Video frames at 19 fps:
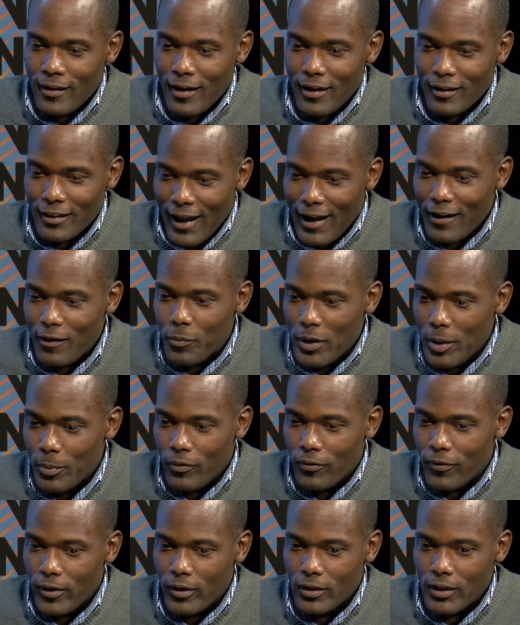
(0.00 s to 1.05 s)
A lot of people
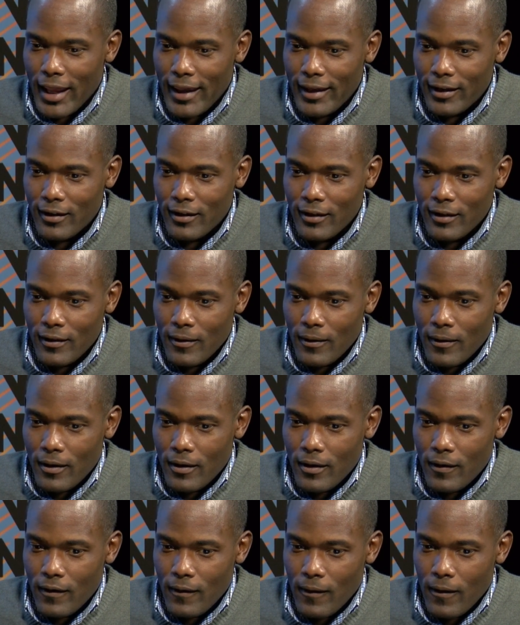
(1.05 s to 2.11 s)
feel like
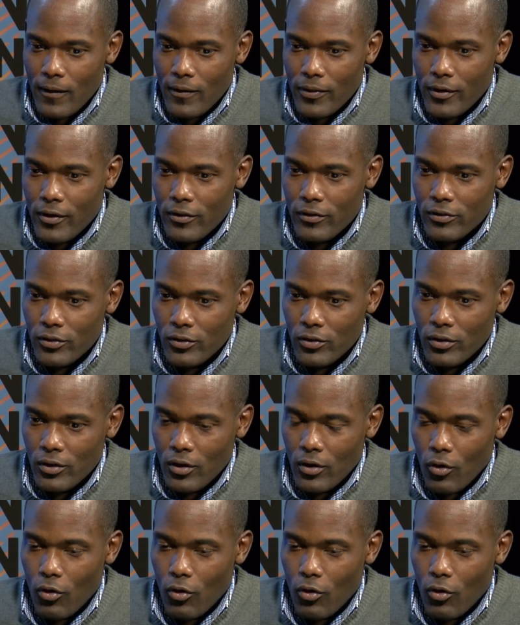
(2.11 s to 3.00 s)
there's an